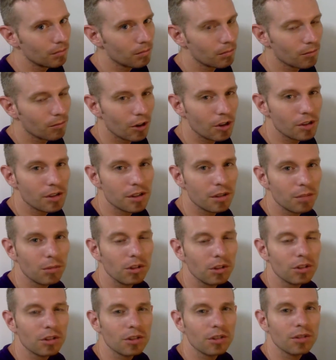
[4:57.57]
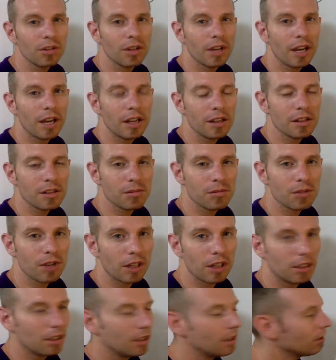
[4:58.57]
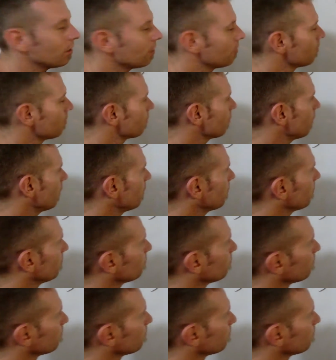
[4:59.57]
Very similar to adding and subtracting integers, right?